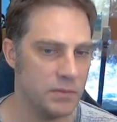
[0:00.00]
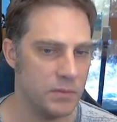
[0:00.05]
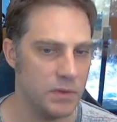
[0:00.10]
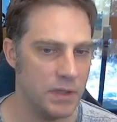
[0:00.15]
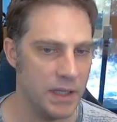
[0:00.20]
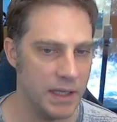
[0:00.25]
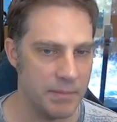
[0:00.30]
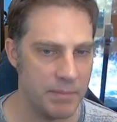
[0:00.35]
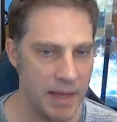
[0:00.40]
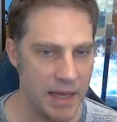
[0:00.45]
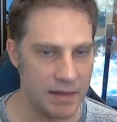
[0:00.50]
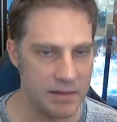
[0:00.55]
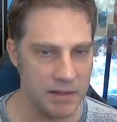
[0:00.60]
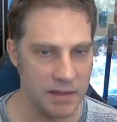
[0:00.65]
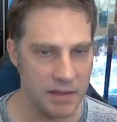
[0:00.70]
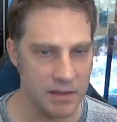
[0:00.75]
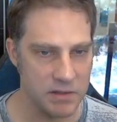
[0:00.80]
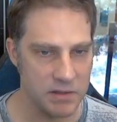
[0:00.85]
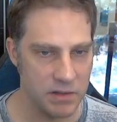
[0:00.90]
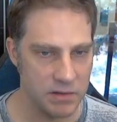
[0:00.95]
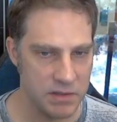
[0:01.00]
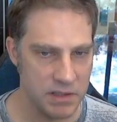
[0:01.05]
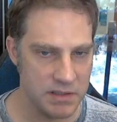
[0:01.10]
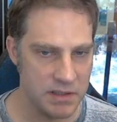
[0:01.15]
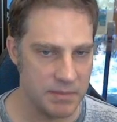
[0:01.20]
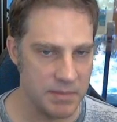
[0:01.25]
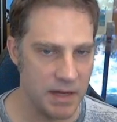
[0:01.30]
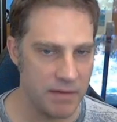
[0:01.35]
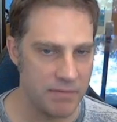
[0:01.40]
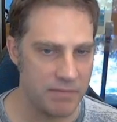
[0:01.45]
and I'll link back to there. So
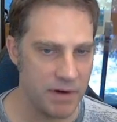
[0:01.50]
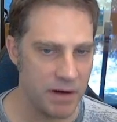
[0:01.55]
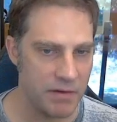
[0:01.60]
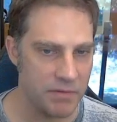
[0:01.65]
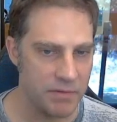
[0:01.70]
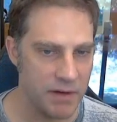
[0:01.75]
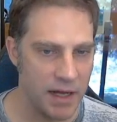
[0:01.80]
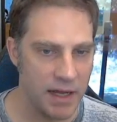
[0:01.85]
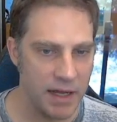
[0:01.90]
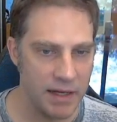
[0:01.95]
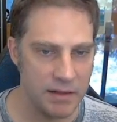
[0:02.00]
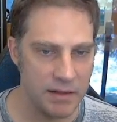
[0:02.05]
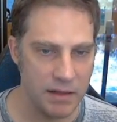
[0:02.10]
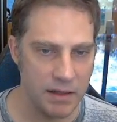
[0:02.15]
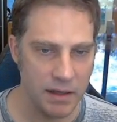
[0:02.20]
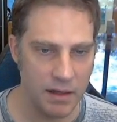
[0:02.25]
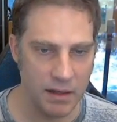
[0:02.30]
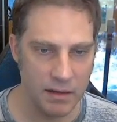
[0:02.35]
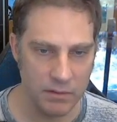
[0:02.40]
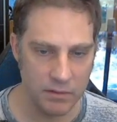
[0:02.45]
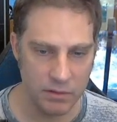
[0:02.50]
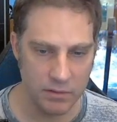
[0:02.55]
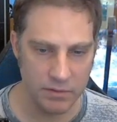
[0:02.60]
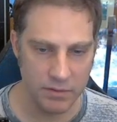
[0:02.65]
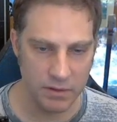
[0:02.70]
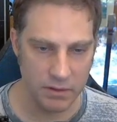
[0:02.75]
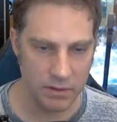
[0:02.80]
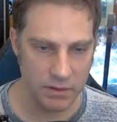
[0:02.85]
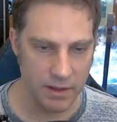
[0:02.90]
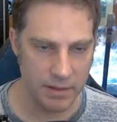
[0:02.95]
since I'm not verified, I don't
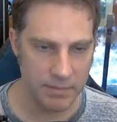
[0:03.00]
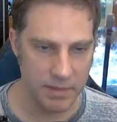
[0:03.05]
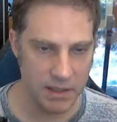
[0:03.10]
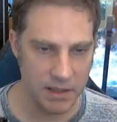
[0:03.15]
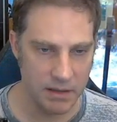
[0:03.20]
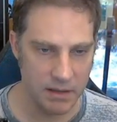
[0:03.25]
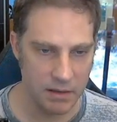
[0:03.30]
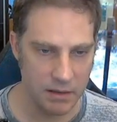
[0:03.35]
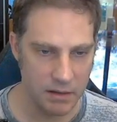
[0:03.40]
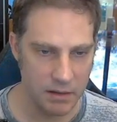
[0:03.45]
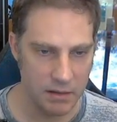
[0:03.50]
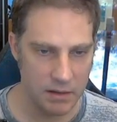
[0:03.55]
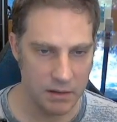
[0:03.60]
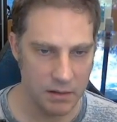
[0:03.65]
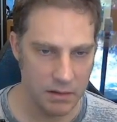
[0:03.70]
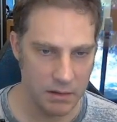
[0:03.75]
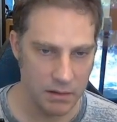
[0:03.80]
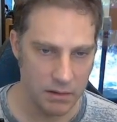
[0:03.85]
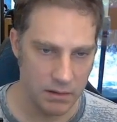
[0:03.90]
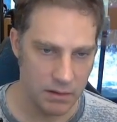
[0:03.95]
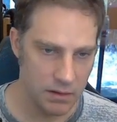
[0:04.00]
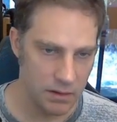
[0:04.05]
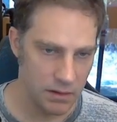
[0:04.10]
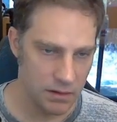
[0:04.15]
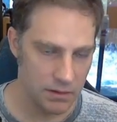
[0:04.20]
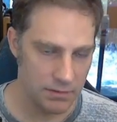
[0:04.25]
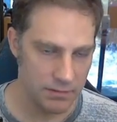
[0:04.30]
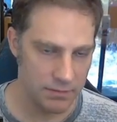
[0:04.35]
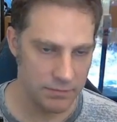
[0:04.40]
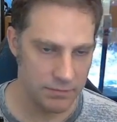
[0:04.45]
know if it'll let me
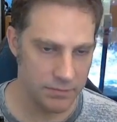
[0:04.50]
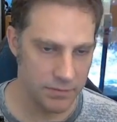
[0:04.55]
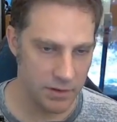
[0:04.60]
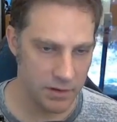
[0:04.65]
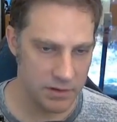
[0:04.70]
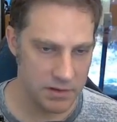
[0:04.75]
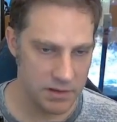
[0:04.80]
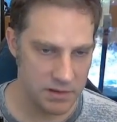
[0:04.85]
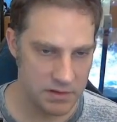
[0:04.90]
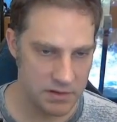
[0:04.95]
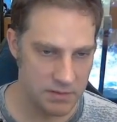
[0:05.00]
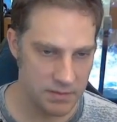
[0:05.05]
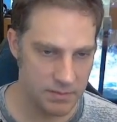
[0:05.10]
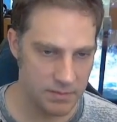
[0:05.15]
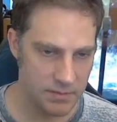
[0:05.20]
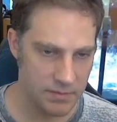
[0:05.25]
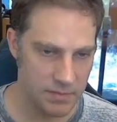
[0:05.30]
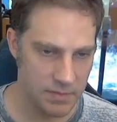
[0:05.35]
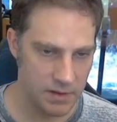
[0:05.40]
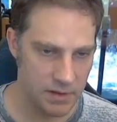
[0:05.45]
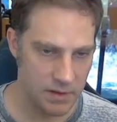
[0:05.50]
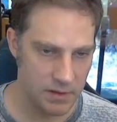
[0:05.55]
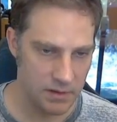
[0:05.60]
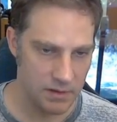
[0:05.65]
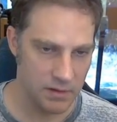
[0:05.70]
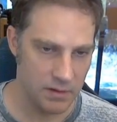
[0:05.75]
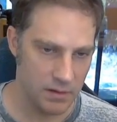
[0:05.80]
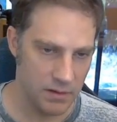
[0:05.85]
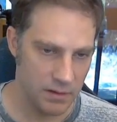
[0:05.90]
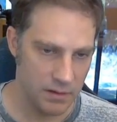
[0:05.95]
first
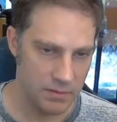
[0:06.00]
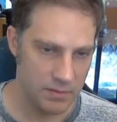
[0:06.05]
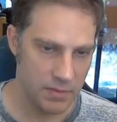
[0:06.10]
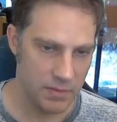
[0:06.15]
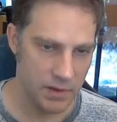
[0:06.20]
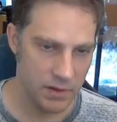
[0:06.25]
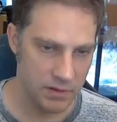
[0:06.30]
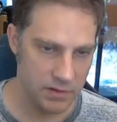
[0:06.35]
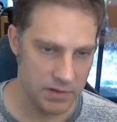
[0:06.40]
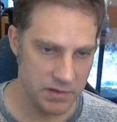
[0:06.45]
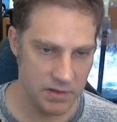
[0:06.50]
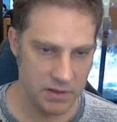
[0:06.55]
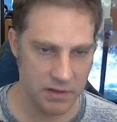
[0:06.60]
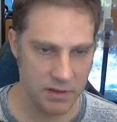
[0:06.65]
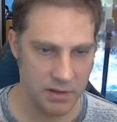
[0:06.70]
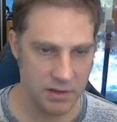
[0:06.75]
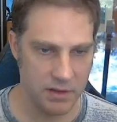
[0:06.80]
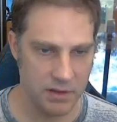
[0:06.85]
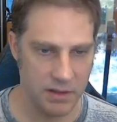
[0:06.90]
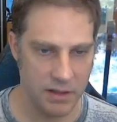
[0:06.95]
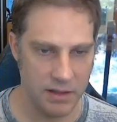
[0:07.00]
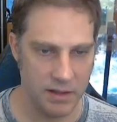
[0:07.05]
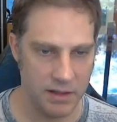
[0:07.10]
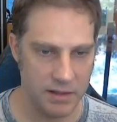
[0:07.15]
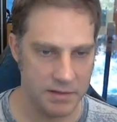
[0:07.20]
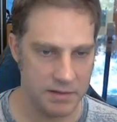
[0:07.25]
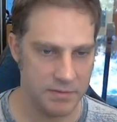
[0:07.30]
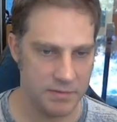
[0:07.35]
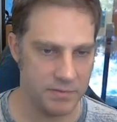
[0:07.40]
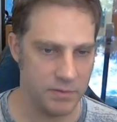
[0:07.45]
Post call
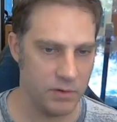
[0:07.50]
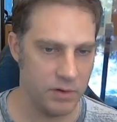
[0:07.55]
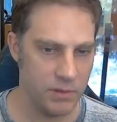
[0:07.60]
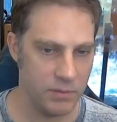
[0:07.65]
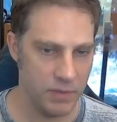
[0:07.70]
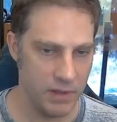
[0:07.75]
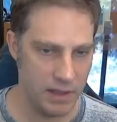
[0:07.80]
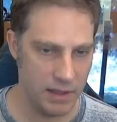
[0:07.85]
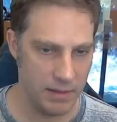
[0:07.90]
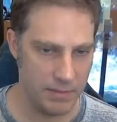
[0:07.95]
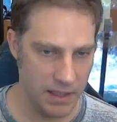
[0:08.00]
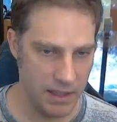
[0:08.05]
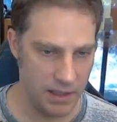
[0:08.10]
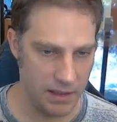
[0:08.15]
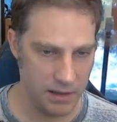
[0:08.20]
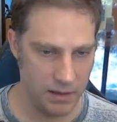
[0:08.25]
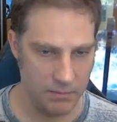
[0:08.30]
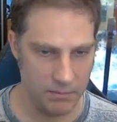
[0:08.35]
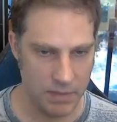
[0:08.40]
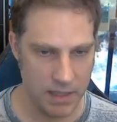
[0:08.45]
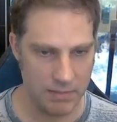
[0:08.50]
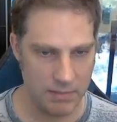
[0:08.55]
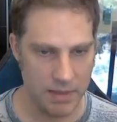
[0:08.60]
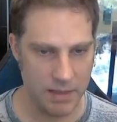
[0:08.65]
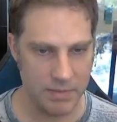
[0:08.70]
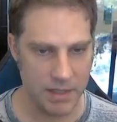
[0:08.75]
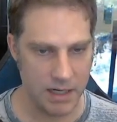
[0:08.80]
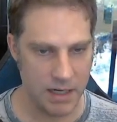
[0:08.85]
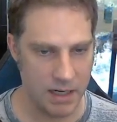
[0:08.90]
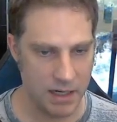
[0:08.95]
us for plumbing,
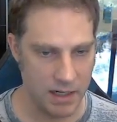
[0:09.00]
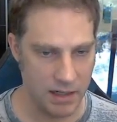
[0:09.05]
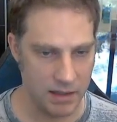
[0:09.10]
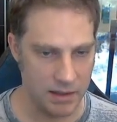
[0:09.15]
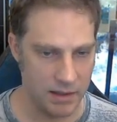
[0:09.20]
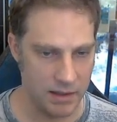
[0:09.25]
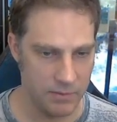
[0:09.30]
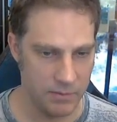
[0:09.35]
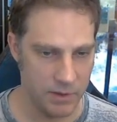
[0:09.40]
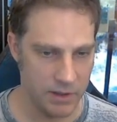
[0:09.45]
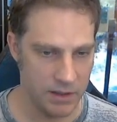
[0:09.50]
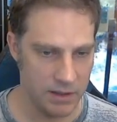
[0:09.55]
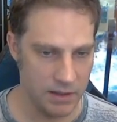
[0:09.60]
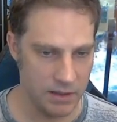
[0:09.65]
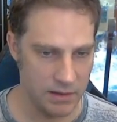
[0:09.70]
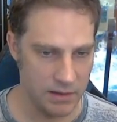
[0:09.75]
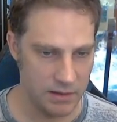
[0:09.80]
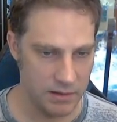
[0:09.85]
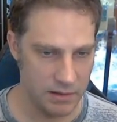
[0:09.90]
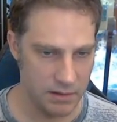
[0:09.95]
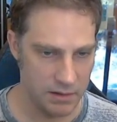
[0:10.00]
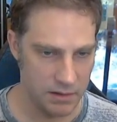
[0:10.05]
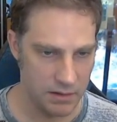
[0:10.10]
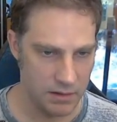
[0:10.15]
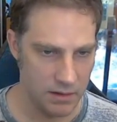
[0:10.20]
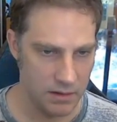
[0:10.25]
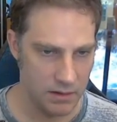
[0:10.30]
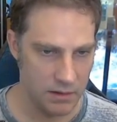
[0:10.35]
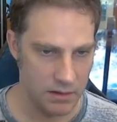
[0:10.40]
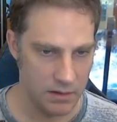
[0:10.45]
blah, blah, blah. And we're gonna
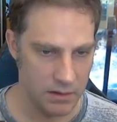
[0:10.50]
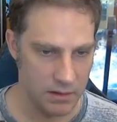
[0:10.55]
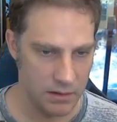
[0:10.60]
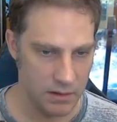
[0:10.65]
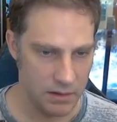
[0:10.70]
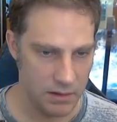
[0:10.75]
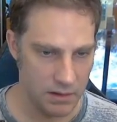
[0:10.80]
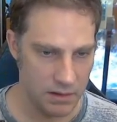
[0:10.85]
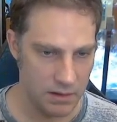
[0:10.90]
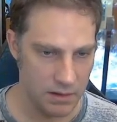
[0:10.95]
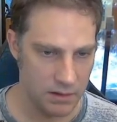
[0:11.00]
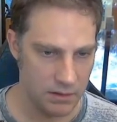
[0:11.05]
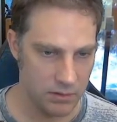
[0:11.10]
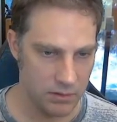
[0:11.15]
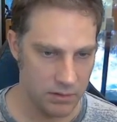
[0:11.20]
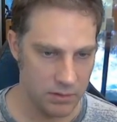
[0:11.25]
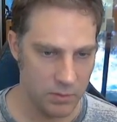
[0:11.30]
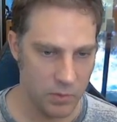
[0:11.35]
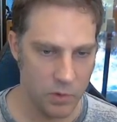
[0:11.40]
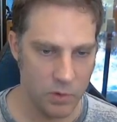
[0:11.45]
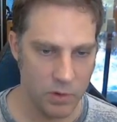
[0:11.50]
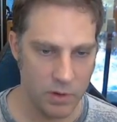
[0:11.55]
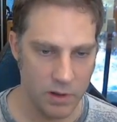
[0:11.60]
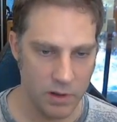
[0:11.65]
learn